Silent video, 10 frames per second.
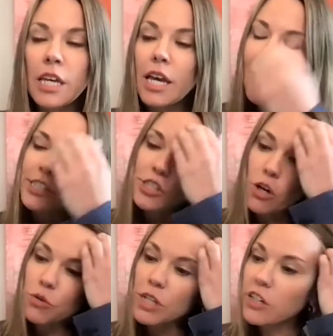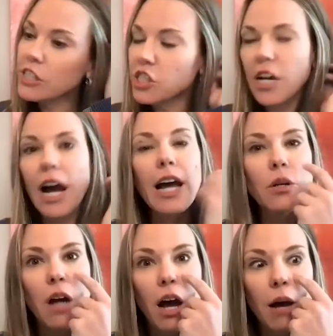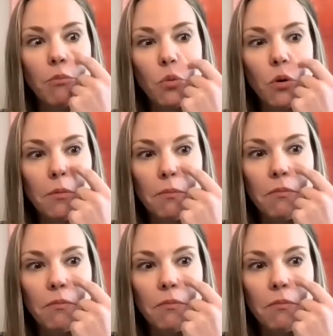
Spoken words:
And so Neeraj and I were